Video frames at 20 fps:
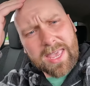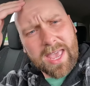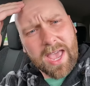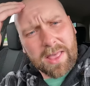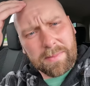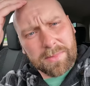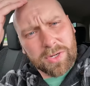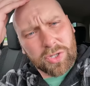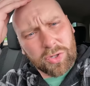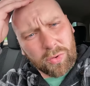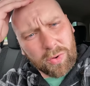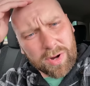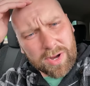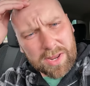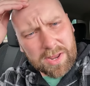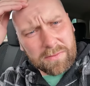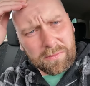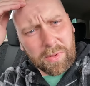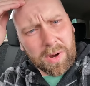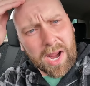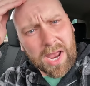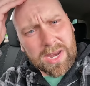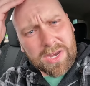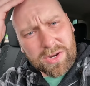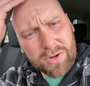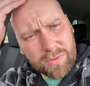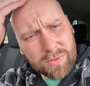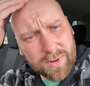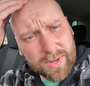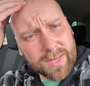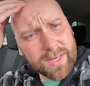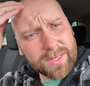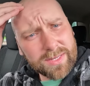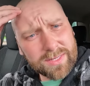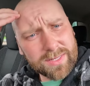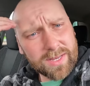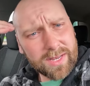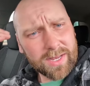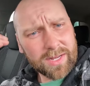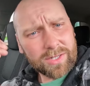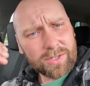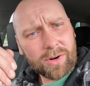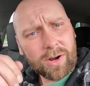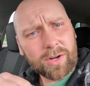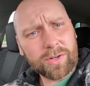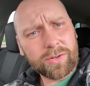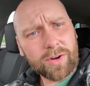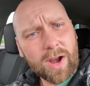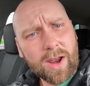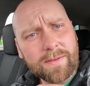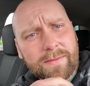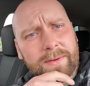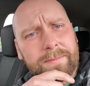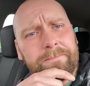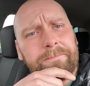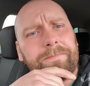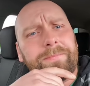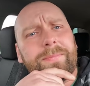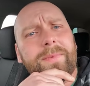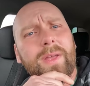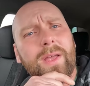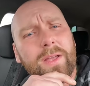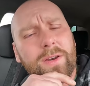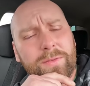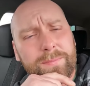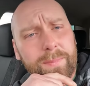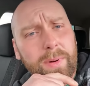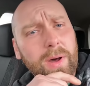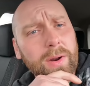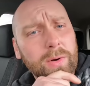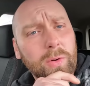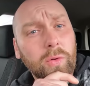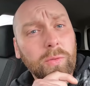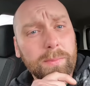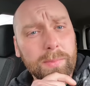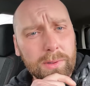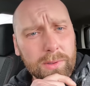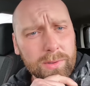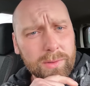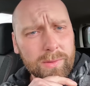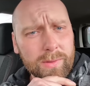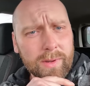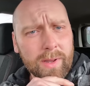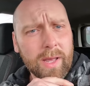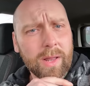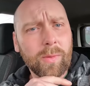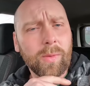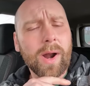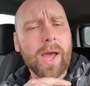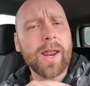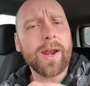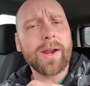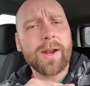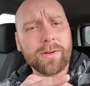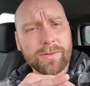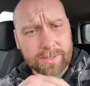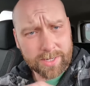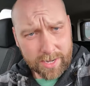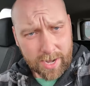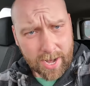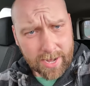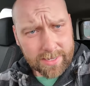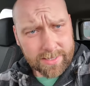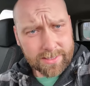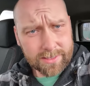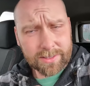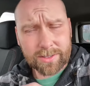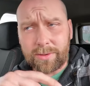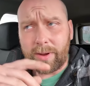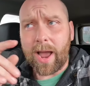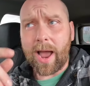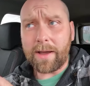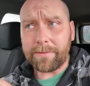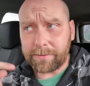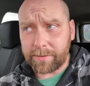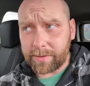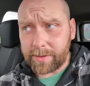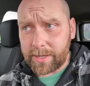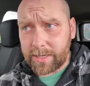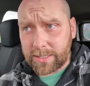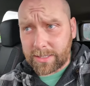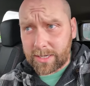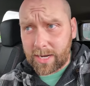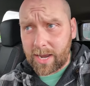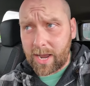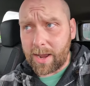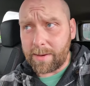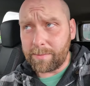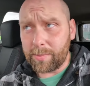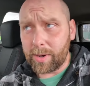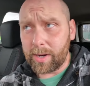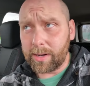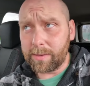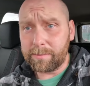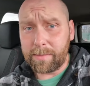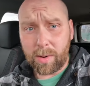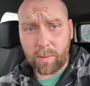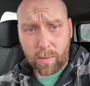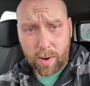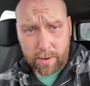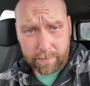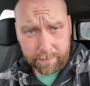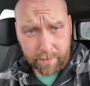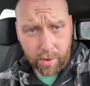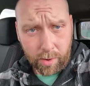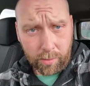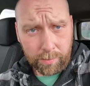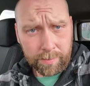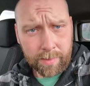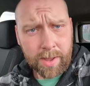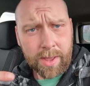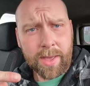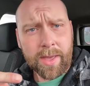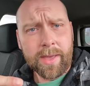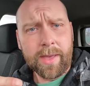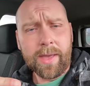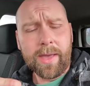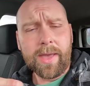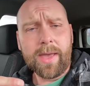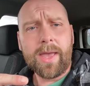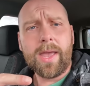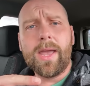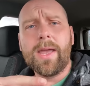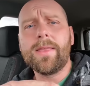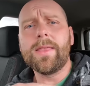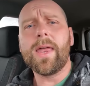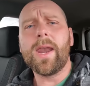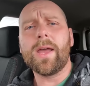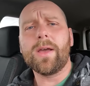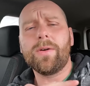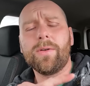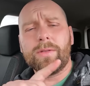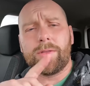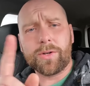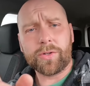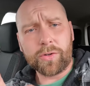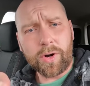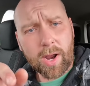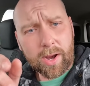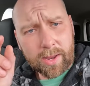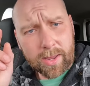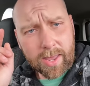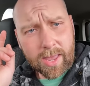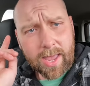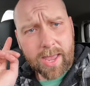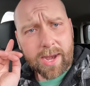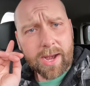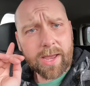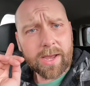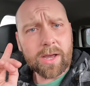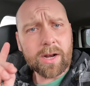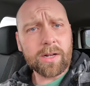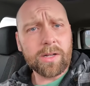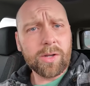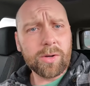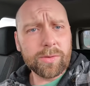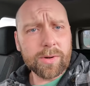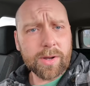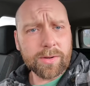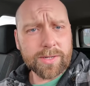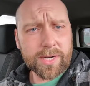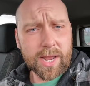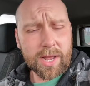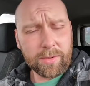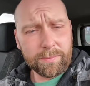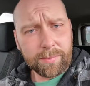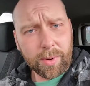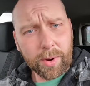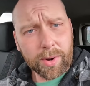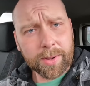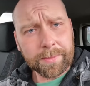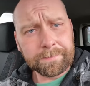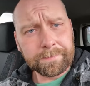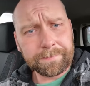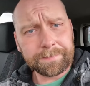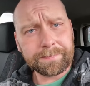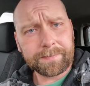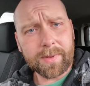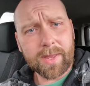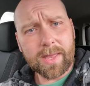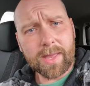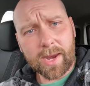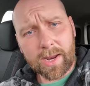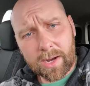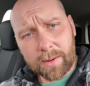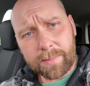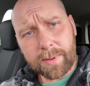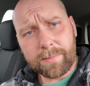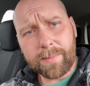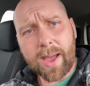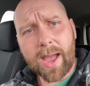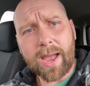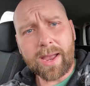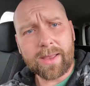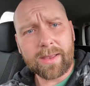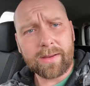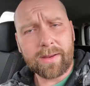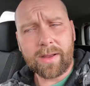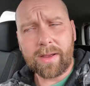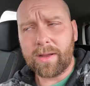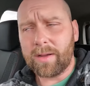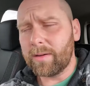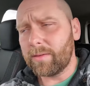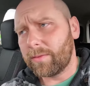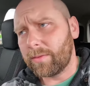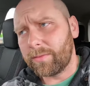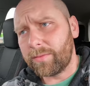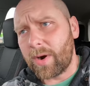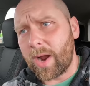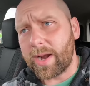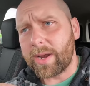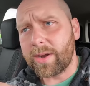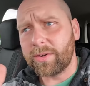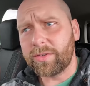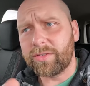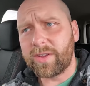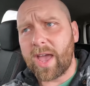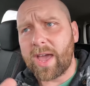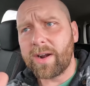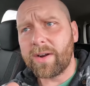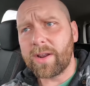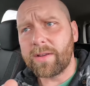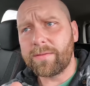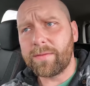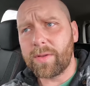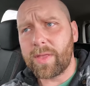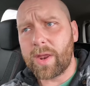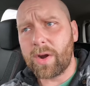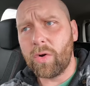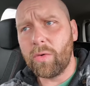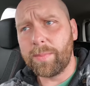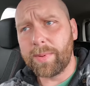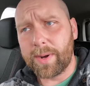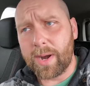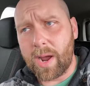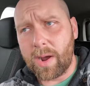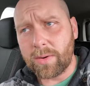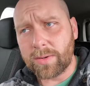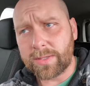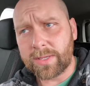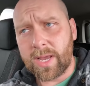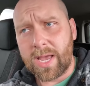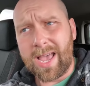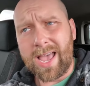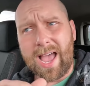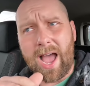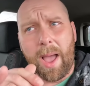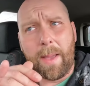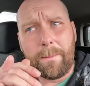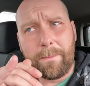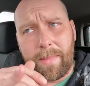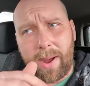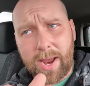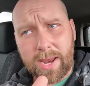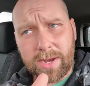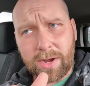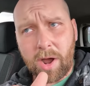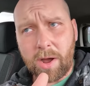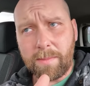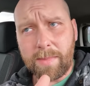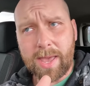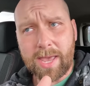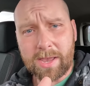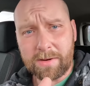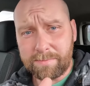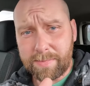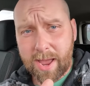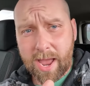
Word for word: Yeah, the majority of what I do is uh, truck driving. I just bought Old Blue, and we're headed out tonight. So after this, I bring my wife home, and then I go to the truck and I got to load out to Alberta and I got to be back uh, for Friday or Saturday for that open house. I might not make it